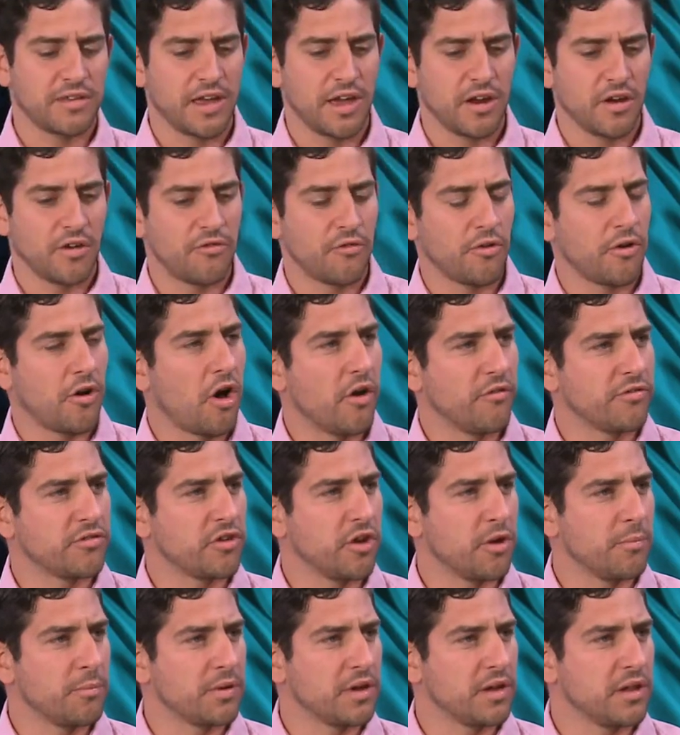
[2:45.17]
get off
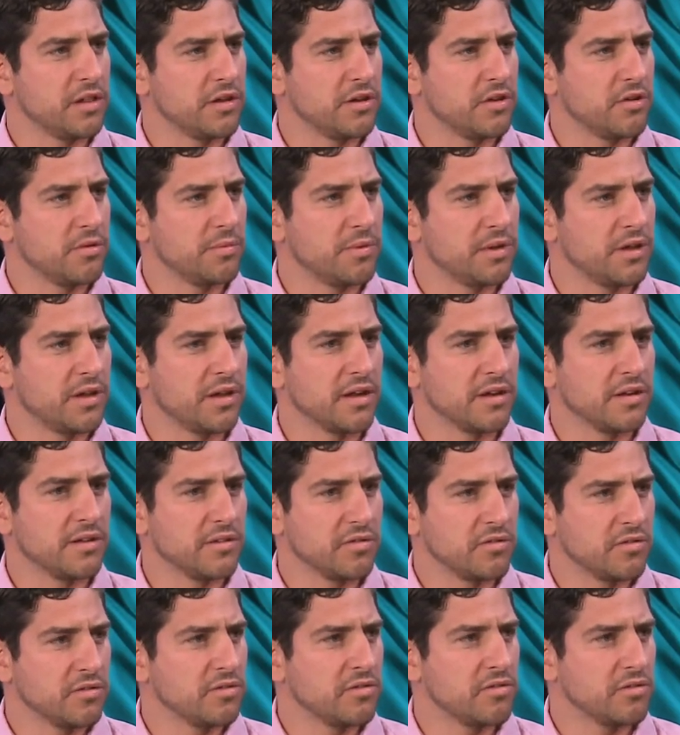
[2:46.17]
topic a little bit
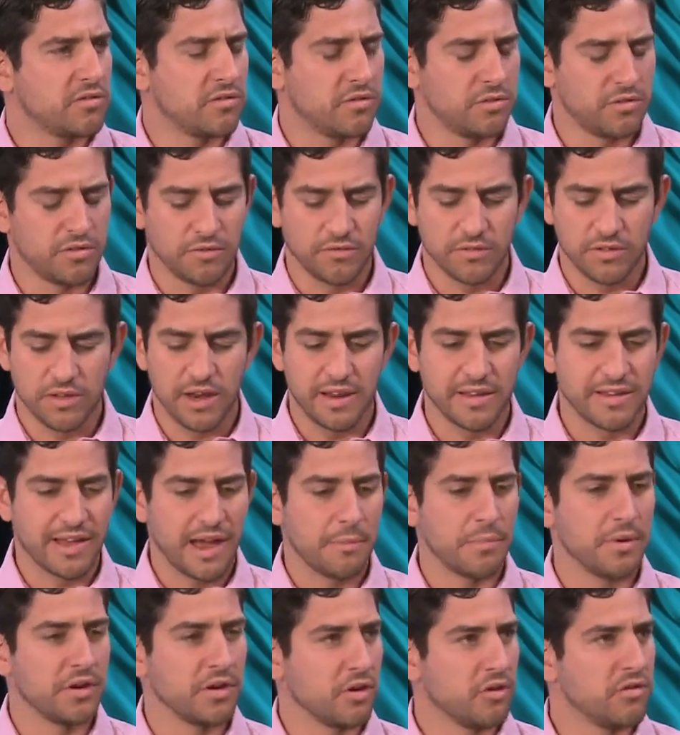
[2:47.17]
and do something that is
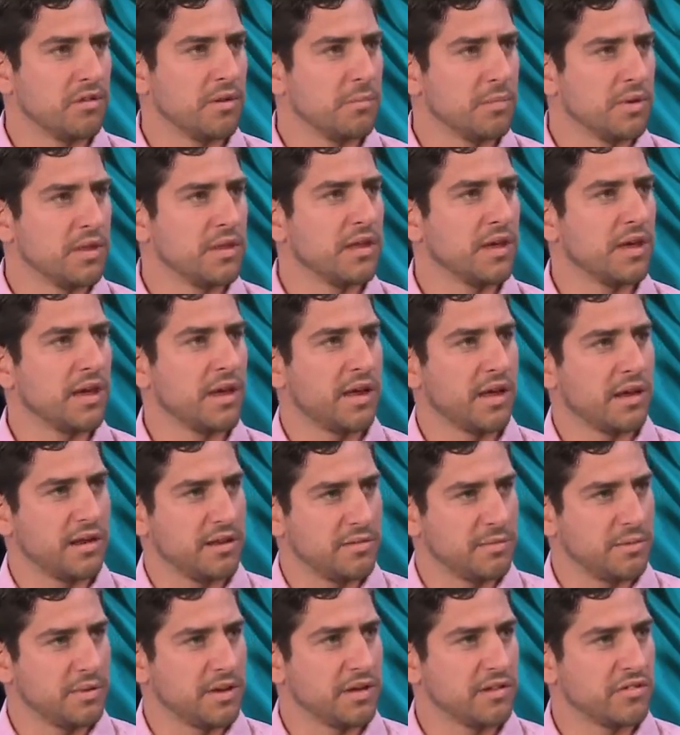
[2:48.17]
happening on the media and
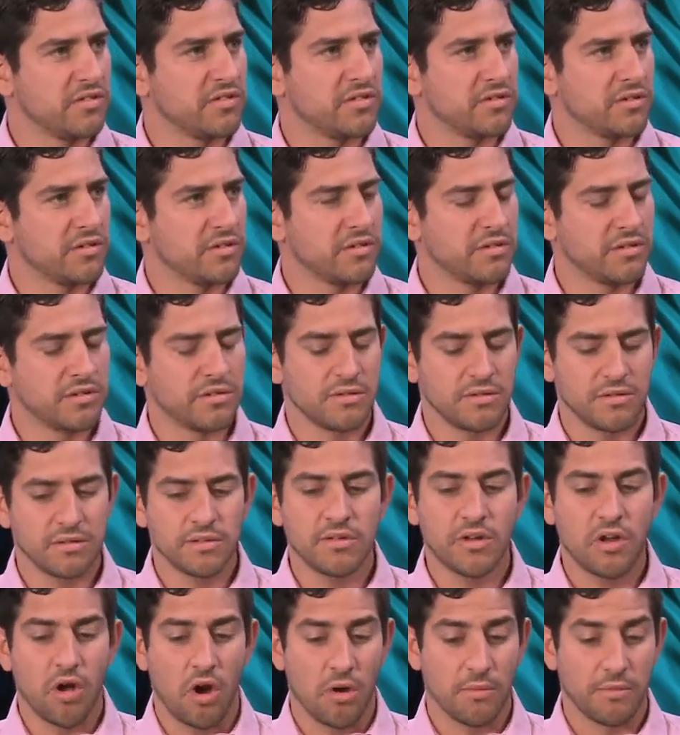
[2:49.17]
is being
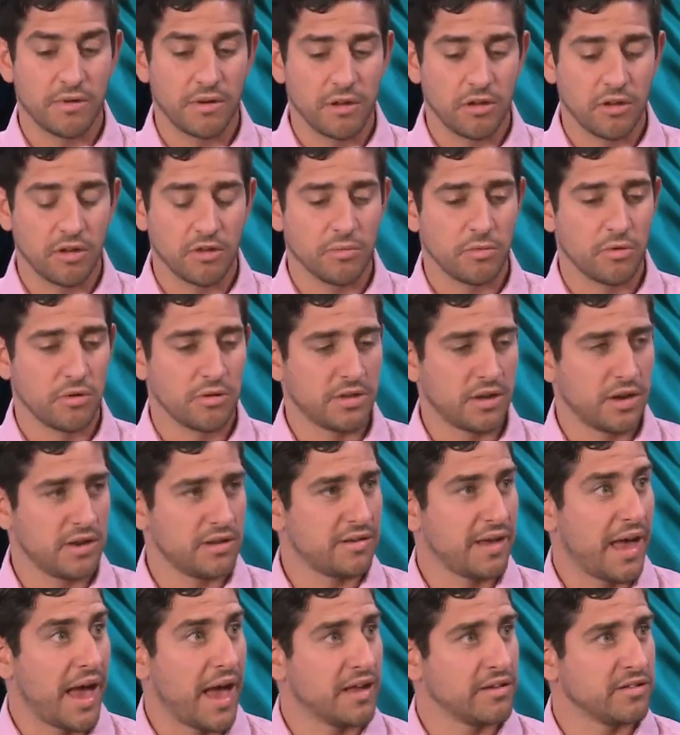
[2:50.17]
covered a lot more, that
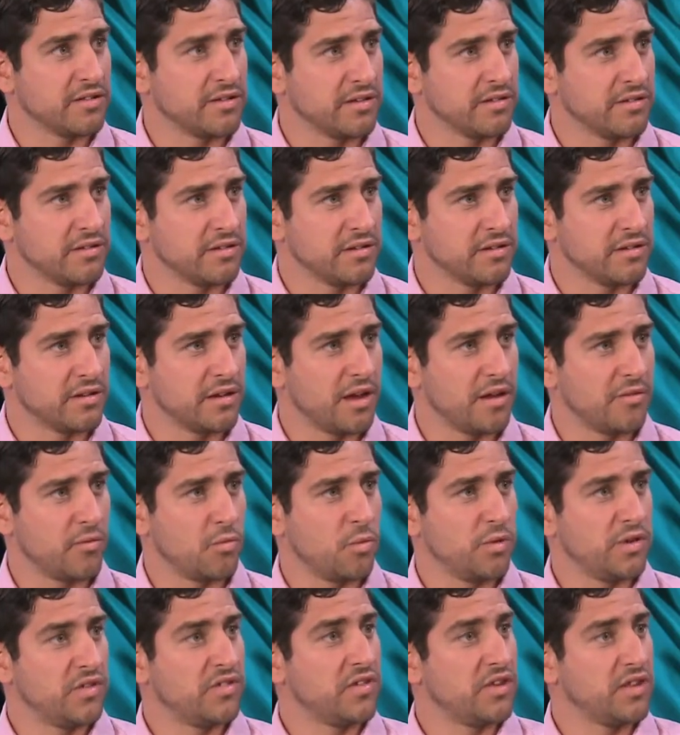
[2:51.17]
is ISIS. And
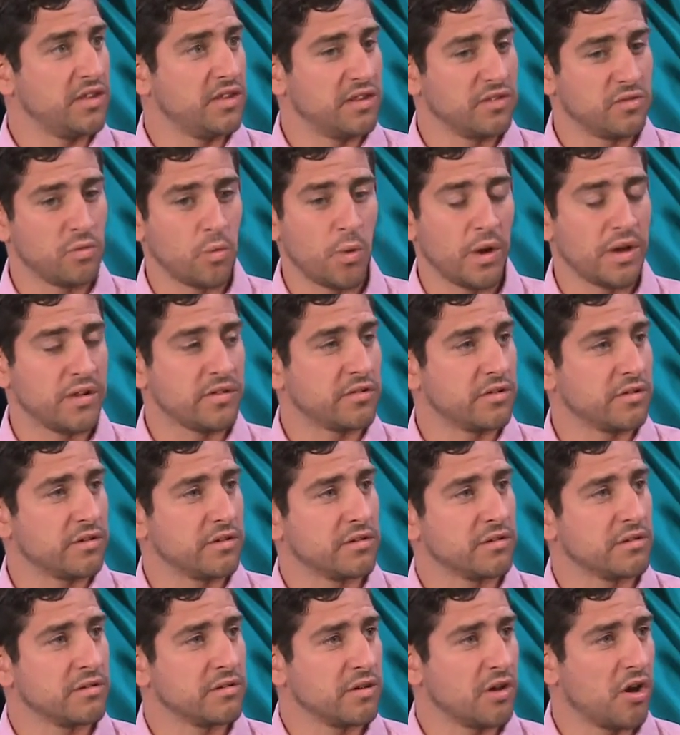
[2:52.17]
we see these
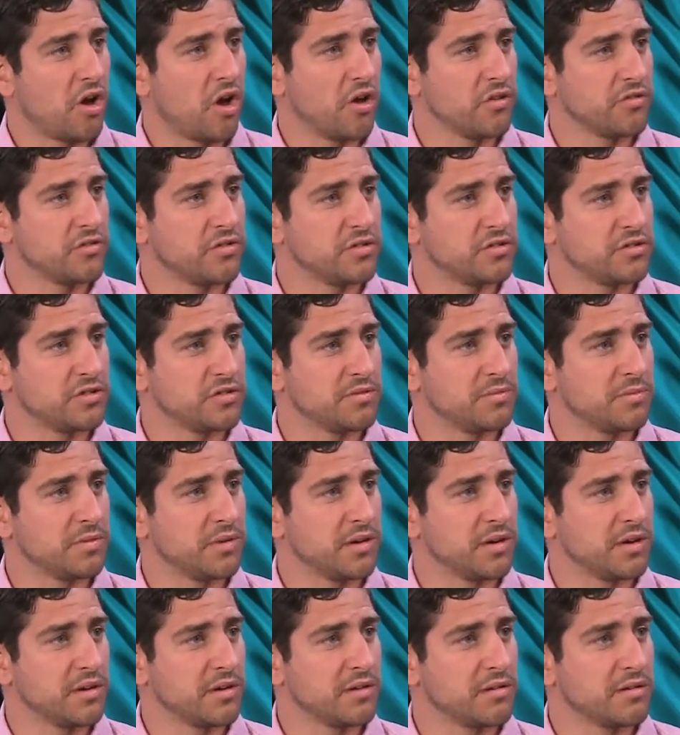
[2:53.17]
Western hostages
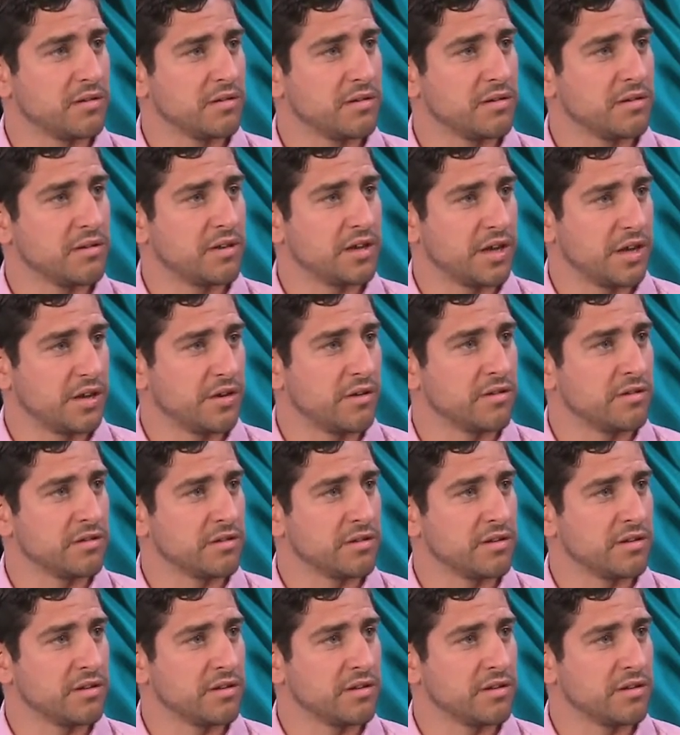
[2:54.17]
being killed.